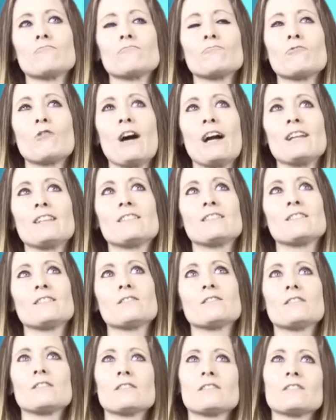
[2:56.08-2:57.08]

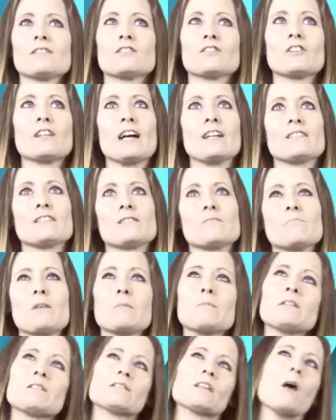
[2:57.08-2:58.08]
write so that
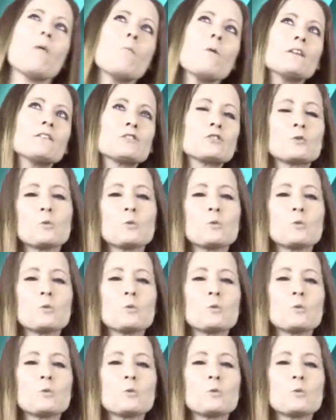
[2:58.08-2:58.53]
maybe someone